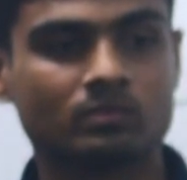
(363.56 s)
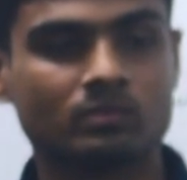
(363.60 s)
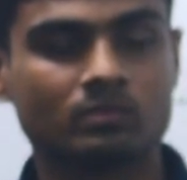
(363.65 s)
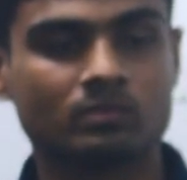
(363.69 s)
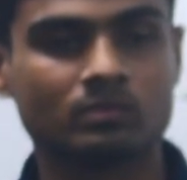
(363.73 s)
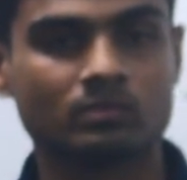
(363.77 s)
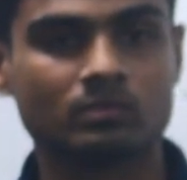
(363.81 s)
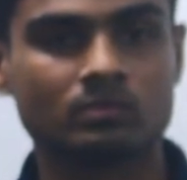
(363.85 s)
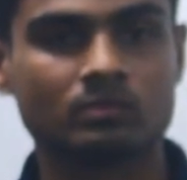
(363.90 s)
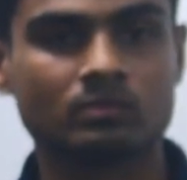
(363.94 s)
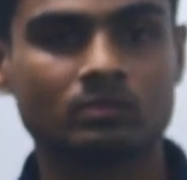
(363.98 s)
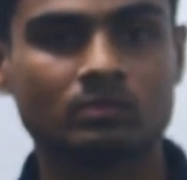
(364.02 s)

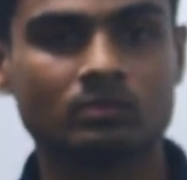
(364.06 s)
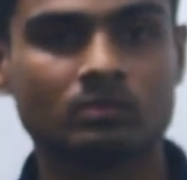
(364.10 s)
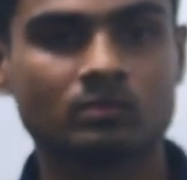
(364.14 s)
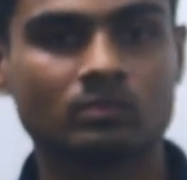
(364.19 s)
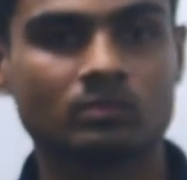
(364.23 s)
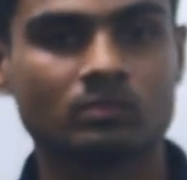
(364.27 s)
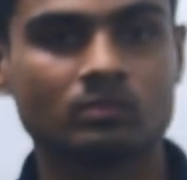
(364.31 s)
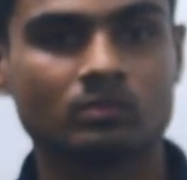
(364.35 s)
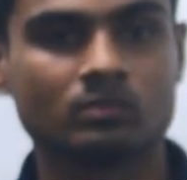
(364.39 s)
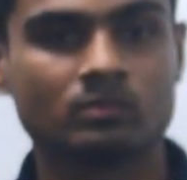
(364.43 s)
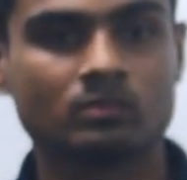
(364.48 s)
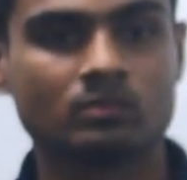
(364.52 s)

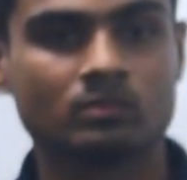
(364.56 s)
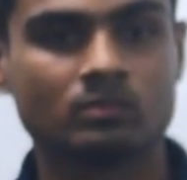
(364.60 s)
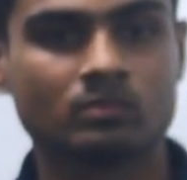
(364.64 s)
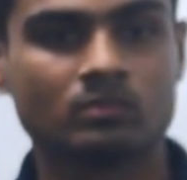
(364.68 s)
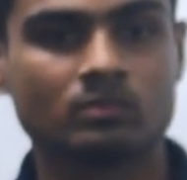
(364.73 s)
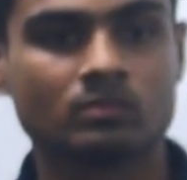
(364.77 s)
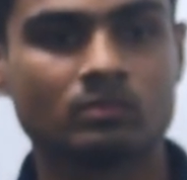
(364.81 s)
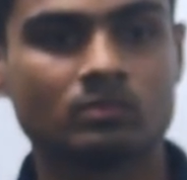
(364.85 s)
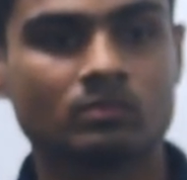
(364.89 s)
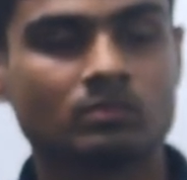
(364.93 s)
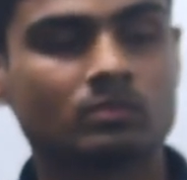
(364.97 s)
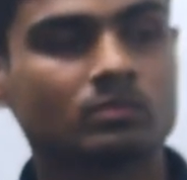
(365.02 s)

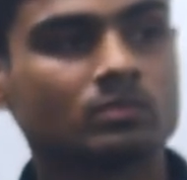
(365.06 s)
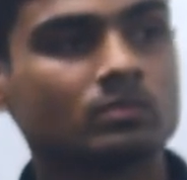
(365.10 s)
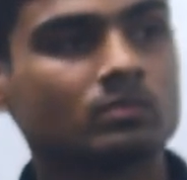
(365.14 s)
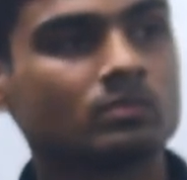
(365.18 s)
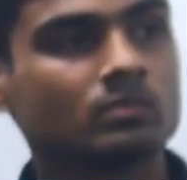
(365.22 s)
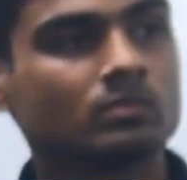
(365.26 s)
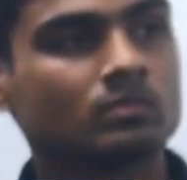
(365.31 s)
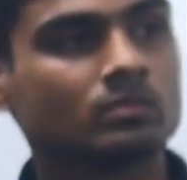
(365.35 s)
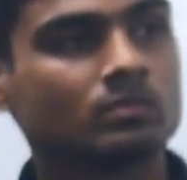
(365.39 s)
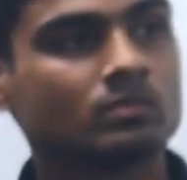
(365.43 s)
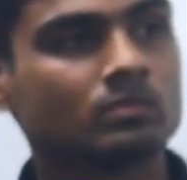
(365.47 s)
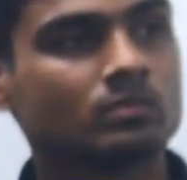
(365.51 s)

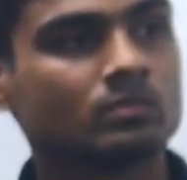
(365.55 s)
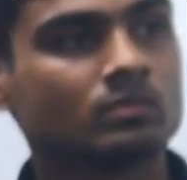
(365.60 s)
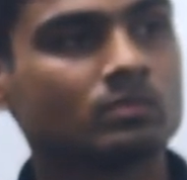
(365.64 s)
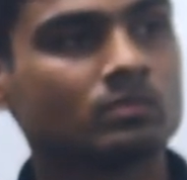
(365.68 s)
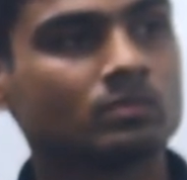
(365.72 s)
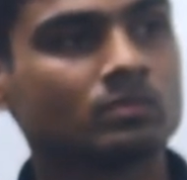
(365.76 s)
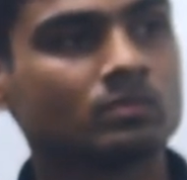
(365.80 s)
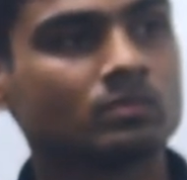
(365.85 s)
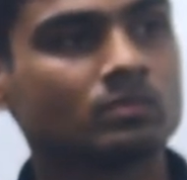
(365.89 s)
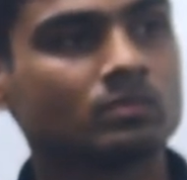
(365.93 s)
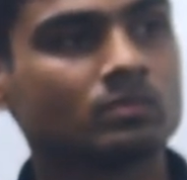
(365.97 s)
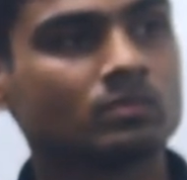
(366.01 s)

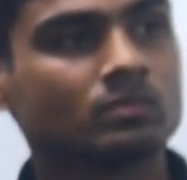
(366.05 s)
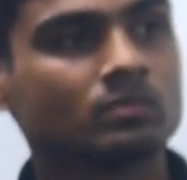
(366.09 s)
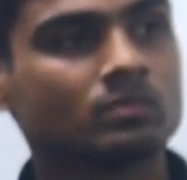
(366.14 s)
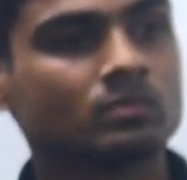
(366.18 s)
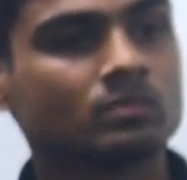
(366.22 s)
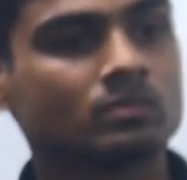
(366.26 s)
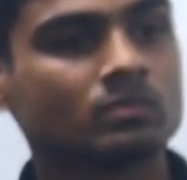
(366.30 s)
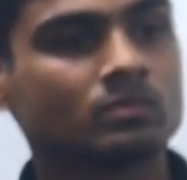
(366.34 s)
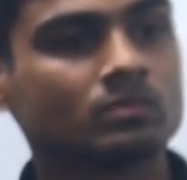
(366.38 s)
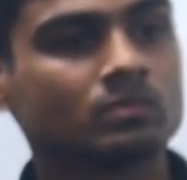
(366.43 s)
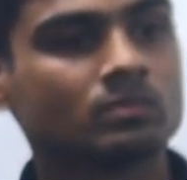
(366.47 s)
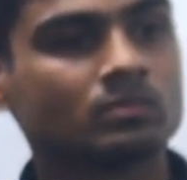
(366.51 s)

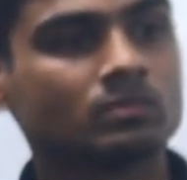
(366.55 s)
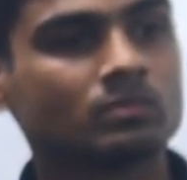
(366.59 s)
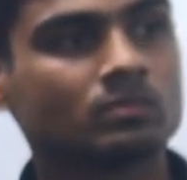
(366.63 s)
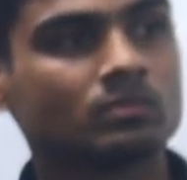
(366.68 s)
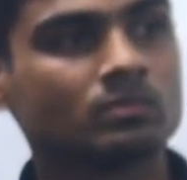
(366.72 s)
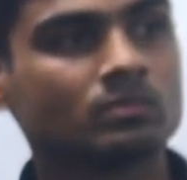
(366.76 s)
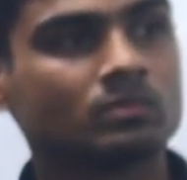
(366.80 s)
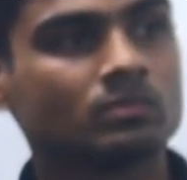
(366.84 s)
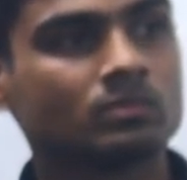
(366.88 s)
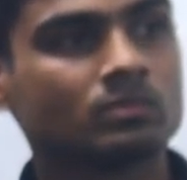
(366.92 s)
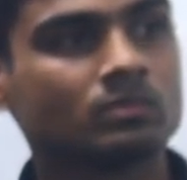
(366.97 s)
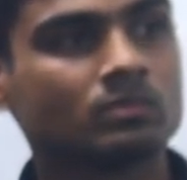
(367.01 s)

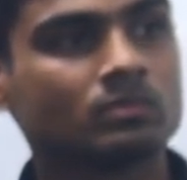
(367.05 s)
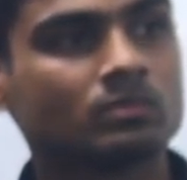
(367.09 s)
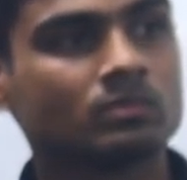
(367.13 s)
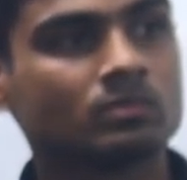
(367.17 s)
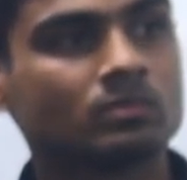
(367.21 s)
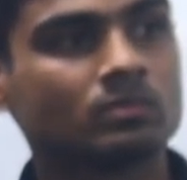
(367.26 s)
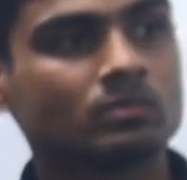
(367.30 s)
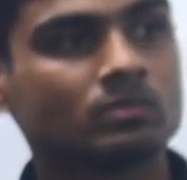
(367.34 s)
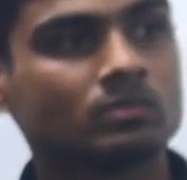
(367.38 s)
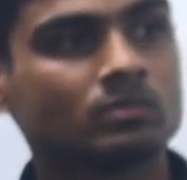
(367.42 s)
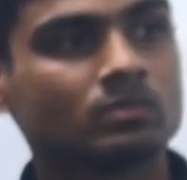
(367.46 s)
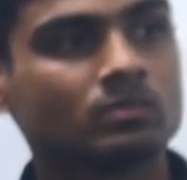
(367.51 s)

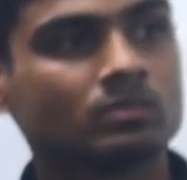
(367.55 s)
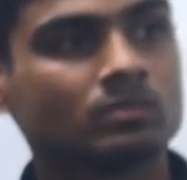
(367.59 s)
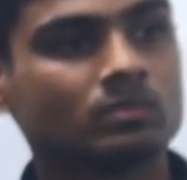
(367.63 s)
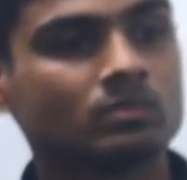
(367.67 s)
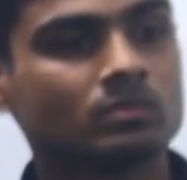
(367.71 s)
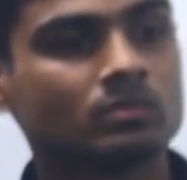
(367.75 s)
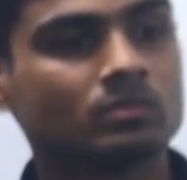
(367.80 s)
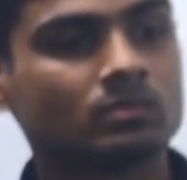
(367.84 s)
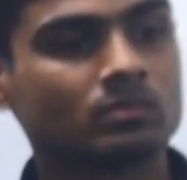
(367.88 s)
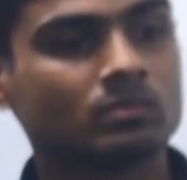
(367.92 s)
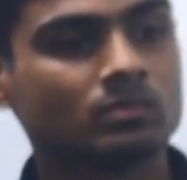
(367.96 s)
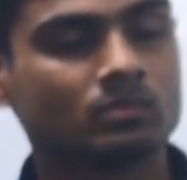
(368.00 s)

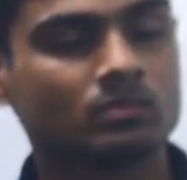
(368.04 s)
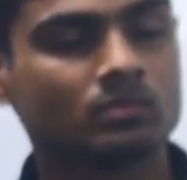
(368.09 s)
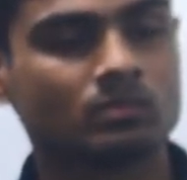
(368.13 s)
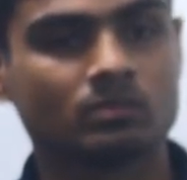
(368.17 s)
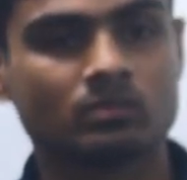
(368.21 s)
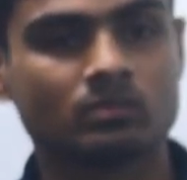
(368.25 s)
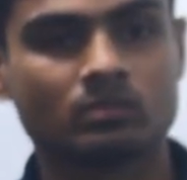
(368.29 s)
(silent)